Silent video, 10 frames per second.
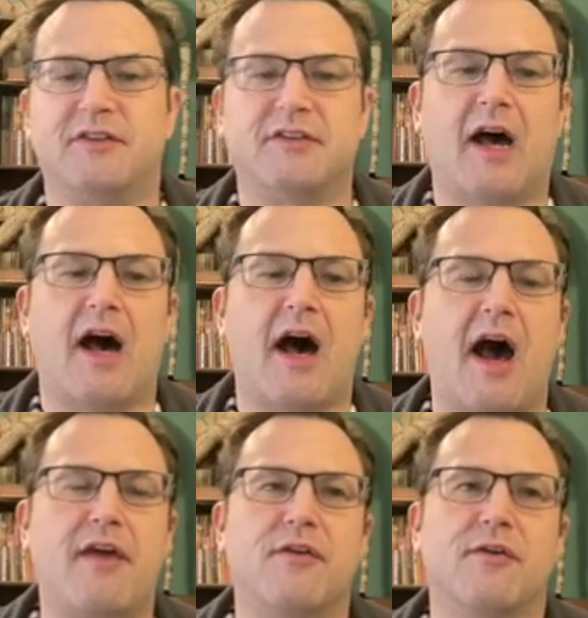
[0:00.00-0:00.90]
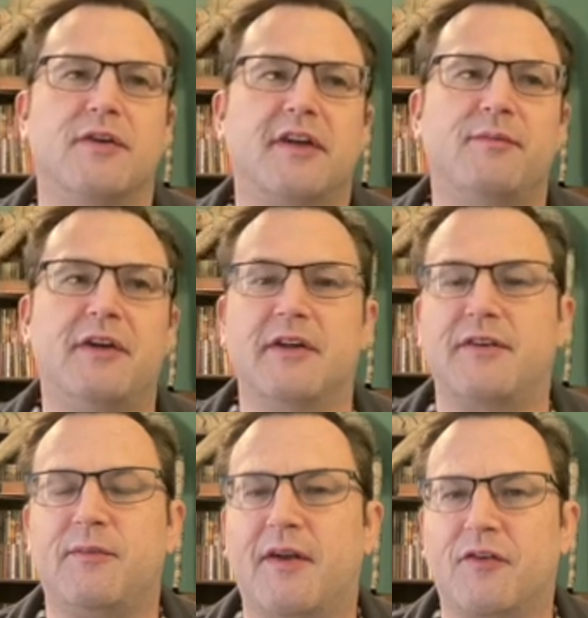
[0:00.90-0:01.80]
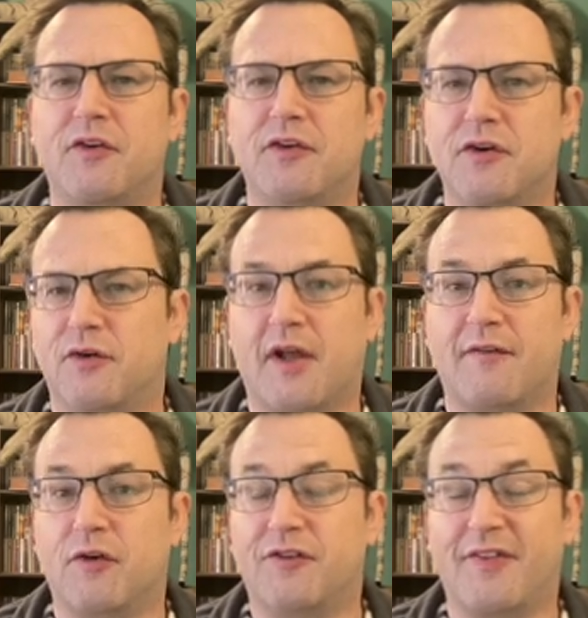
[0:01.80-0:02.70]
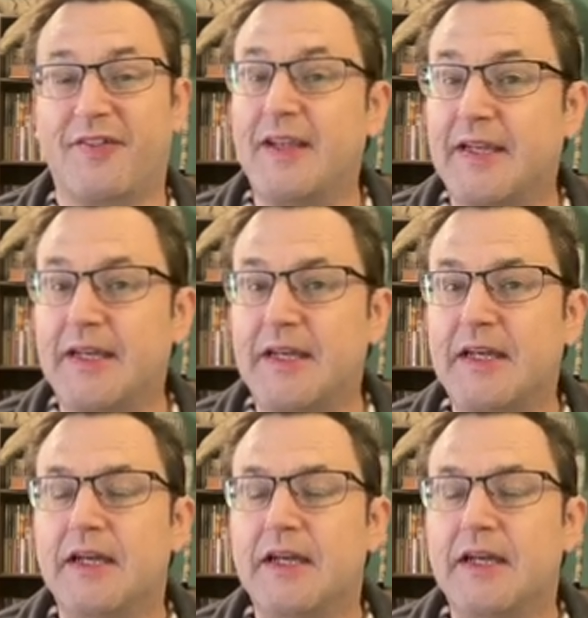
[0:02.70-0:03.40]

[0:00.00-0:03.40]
It's uh, either it can be like you might have heard neurodivergent thinking,